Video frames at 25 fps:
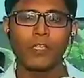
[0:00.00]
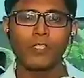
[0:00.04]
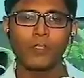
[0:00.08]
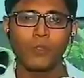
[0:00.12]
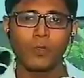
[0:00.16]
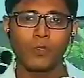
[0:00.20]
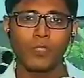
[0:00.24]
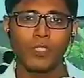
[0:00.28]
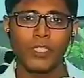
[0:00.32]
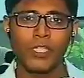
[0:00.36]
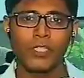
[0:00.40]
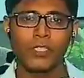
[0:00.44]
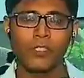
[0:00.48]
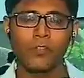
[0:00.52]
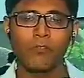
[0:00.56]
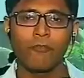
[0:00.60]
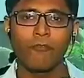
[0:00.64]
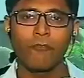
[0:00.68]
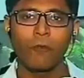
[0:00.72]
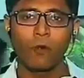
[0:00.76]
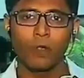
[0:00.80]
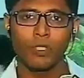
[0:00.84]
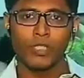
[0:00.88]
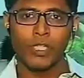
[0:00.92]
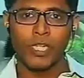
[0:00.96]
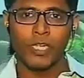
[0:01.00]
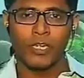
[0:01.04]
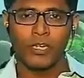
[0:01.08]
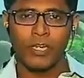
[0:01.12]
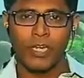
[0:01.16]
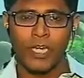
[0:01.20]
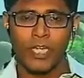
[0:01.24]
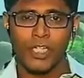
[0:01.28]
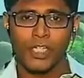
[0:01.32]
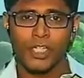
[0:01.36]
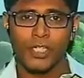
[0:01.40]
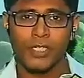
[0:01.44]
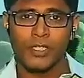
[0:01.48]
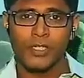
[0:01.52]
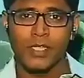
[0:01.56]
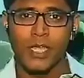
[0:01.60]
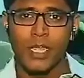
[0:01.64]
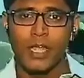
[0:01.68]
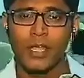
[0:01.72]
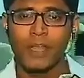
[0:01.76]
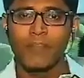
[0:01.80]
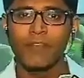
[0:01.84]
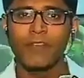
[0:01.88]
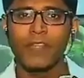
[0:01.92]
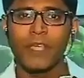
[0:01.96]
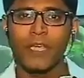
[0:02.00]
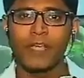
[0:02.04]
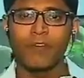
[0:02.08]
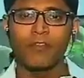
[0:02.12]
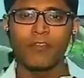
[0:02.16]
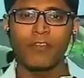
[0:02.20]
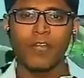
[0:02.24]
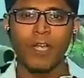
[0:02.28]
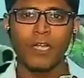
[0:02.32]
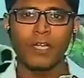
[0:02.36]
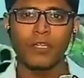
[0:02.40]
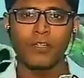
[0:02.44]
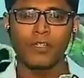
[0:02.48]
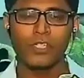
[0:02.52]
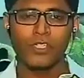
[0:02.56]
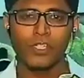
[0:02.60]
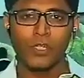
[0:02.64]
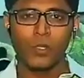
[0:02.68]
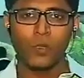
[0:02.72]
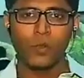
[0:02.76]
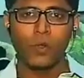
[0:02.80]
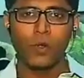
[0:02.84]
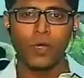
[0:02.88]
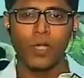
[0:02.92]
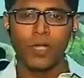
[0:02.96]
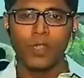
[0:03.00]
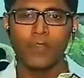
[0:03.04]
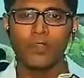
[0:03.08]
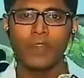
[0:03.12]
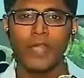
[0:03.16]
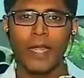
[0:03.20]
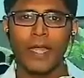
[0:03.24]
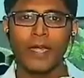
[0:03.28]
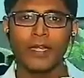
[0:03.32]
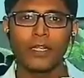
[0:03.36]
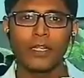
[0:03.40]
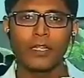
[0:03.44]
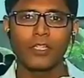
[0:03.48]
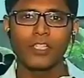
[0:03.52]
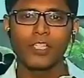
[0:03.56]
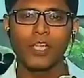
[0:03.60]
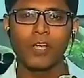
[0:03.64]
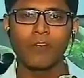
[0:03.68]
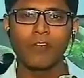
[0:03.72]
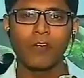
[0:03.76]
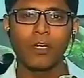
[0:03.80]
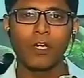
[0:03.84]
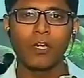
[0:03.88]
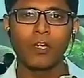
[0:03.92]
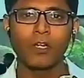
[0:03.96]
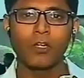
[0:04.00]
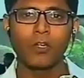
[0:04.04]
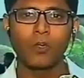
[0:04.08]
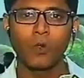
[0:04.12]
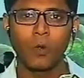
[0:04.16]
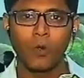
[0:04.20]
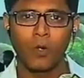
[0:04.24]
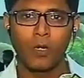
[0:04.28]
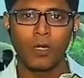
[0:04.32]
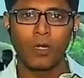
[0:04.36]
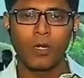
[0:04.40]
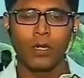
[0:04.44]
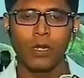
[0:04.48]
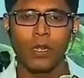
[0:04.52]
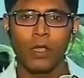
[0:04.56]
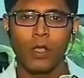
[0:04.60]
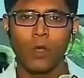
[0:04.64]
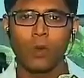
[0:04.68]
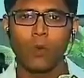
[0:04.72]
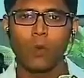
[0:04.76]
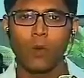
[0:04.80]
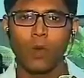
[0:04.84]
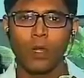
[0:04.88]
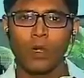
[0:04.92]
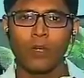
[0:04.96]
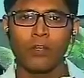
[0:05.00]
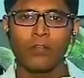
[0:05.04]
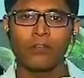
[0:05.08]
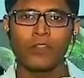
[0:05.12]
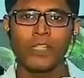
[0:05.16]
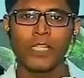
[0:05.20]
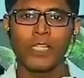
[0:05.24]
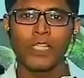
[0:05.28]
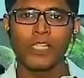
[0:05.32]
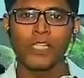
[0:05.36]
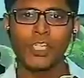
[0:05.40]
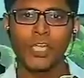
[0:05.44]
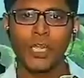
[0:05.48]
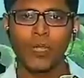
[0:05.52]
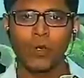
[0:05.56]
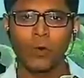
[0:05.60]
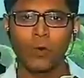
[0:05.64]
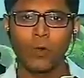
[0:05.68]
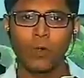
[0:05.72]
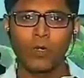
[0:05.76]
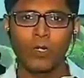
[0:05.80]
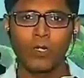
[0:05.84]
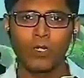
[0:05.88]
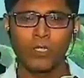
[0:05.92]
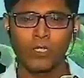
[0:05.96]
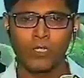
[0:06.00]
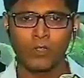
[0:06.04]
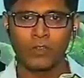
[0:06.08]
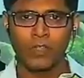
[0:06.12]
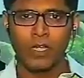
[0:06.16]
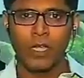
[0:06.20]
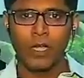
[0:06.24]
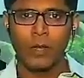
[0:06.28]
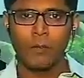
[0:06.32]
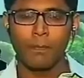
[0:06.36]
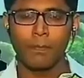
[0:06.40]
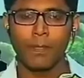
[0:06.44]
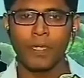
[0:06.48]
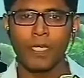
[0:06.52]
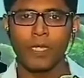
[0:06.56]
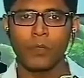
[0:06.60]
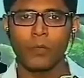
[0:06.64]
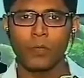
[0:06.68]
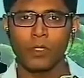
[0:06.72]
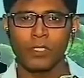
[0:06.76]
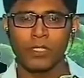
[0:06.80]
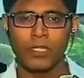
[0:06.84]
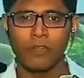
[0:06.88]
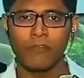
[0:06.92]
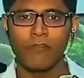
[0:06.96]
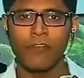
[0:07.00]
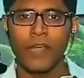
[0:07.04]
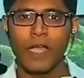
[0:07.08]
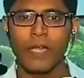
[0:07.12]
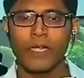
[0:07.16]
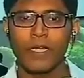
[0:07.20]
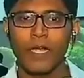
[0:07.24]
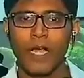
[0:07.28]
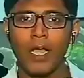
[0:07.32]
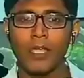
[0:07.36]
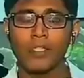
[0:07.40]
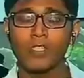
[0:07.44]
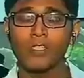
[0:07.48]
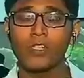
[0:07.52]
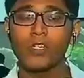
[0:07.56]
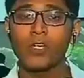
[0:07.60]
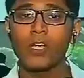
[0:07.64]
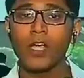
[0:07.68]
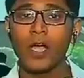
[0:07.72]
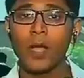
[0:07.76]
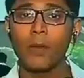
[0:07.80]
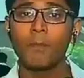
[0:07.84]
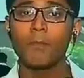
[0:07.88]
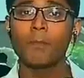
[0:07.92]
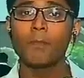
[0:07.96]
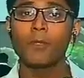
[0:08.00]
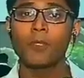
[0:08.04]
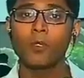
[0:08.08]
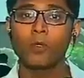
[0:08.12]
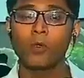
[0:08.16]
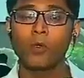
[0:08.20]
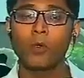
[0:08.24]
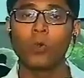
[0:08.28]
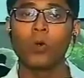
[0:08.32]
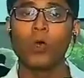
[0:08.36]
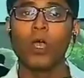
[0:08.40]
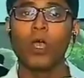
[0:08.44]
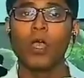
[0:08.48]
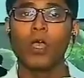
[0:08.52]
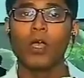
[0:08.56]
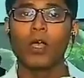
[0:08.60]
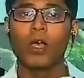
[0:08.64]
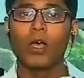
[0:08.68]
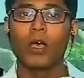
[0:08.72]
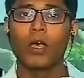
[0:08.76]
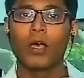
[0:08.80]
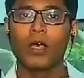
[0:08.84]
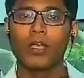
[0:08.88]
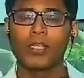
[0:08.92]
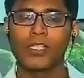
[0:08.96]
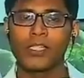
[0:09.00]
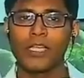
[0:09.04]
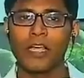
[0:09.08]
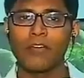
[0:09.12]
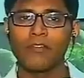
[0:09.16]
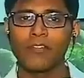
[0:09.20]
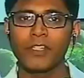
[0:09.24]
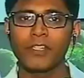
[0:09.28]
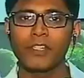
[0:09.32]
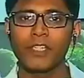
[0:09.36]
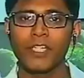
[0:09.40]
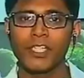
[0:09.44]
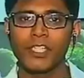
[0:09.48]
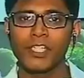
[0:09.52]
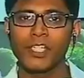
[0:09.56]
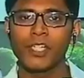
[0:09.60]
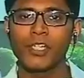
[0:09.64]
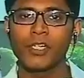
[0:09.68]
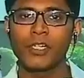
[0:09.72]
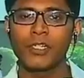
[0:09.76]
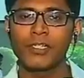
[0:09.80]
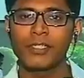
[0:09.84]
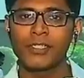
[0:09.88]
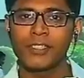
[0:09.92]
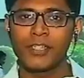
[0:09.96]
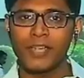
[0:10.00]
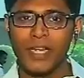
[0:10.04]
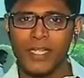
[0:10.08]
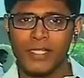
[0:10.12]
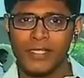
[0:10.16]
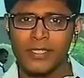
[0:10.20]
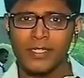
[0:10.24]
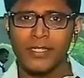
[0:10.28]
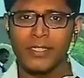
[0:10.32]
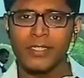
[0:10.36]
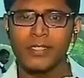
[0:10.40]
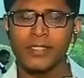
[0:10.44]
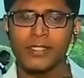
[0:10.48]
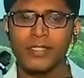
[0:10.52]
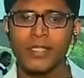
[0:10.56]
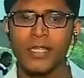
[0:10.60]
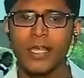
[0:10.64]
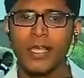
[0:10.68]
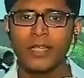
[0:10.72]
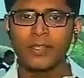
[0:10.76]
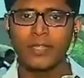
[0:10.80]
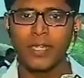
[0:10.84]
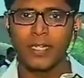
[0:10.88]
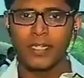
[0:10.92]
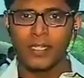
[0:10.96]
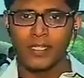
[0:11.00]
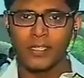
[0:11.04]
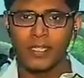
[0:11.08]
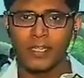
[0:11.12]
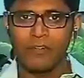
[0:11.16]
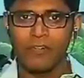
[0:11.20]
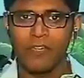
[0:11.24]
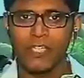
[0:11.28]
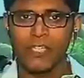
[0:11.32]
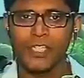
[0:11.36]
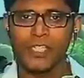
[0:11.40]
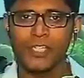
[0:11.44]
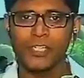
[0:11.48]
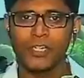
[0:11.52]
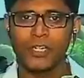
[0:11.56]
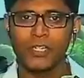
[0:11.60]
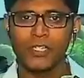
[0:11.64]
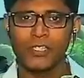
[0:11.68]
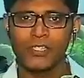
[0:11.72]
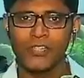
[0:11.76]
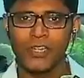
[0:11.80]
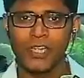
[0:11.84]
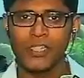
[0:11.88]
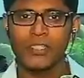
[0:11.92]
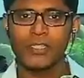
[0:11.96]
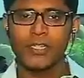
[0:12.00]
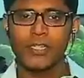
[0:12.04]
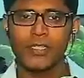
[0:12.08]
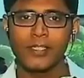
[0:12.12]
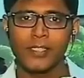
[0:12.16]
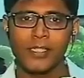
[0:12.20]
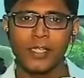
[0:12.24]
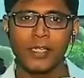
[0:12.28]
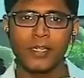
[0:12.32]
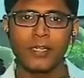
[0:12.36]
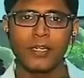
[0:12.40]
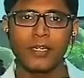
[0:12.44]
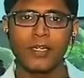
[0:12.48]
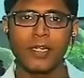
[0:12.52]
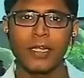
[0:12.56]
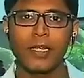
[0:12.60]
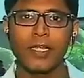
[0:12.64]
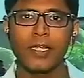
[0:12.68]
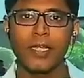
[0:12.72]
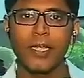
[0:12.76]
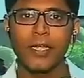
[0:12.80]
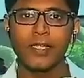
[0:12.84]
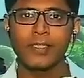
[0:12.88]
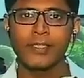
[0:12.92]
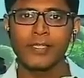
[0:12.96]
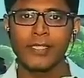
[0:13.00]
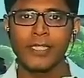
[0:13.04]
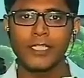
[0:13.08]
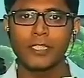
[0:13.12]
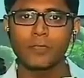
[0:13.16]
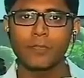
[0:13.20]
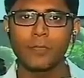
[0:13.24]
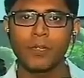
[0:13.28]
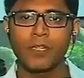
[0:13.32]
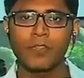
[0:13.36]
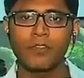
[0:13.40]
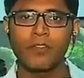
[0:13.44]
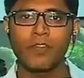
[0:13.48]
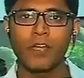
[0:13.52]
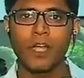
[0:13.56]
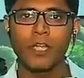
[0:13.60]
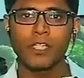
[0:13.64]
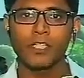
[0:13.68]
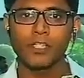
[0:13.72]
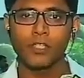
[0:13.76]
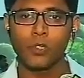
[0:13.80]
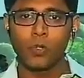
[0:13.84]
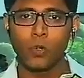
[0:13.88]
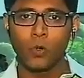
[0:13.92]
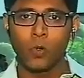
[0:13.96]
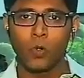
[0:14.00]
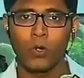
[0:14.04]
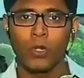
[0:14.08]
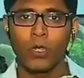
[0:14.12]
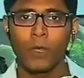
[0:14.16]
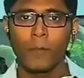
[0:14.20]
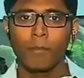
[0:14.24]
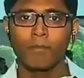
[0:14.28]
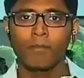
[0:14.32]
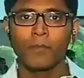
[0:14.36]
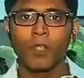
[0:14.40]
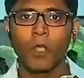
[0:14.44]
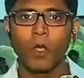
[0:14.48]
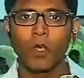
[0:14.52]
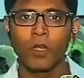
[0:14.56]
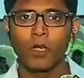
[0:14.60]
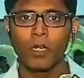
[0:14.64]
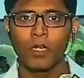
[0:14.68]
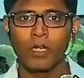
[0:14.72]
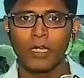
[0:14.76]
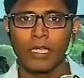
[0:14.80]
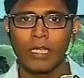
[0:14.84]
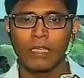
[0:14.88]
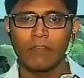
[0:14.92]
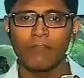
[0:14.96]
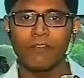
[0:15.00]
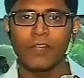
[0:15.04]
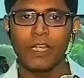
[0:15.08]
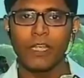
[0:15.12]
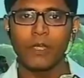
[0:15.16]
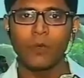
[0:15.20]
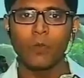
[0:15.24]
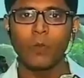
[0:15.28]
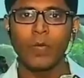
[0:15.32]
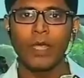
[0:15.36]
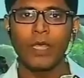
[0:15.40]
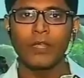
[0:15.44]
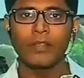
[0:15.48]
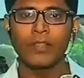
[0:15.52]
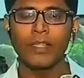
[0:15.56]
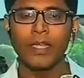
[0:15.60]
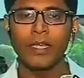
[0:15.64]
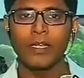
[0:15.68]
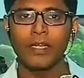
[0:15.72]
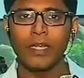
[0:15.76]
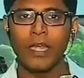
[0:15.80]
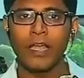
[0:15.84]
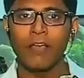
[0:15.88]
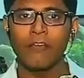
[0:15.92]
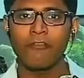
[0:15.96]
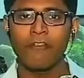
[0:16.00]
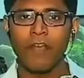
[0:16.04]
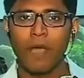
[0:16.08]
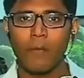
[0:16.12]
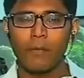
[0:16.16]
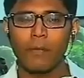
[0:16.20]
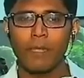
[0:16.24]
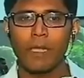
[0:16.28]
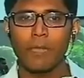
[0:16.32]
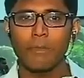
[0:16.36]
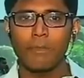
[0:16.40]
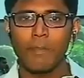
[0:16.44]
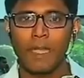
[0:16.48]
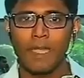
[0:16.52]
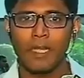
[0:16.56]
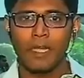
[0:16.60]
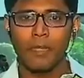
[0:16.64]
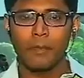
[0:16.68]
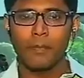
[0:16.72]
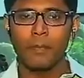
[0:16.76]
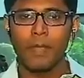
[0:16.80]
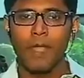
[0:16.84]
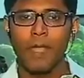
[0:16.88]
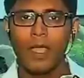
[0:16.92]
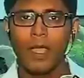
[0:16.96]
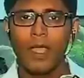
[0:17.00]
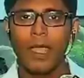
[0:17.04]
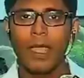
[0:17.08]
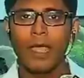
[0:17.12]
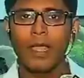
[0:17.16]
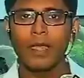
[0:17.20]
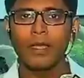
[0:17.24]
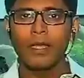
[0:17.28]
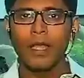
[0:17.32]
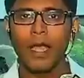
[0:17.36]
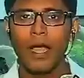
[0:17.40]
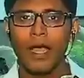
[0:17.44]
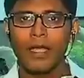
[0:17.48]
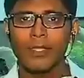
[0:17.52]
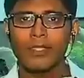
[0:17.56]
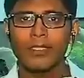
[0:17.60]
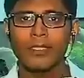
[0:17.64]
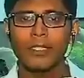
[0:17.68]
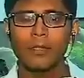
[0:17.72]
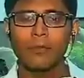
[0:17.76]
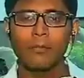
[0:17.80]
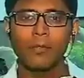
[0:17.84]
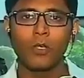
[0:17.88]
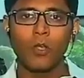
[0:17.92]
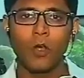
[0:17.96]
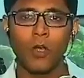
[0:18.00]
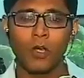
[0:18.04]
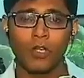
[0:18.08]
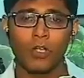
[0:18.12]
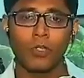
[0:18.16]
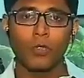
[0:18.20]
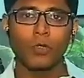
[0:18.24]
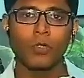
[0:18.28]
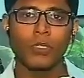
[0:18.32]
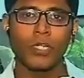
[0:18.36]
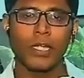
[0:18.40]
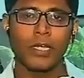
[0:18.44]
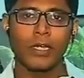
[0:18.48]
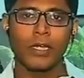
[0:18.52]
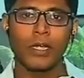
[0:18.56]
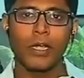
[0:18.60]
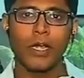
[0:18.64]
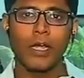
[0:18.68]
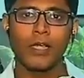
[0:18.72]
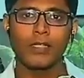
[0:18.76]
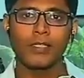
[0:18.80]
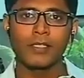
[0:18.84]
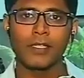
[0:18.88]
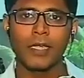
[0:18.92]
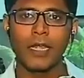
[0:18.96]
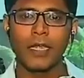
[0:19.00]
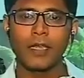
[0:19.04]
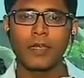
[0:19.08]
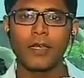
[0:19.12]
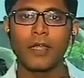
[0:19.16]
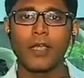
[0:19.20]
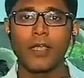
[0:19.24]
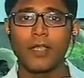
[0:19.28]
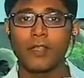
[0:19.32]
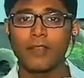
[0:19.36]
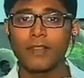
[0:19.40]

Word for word: associates of four generations. Hmm. They have tried to show that Jawahar Goel one of the shareholders of the company was in fact asked to come to uh, Savitri Jindal's residence, that is Naveen Jindal's residence here in Delhi at 6 Prithviraj Road hmm. on an evening where the entire family met him and asked him not to telecast and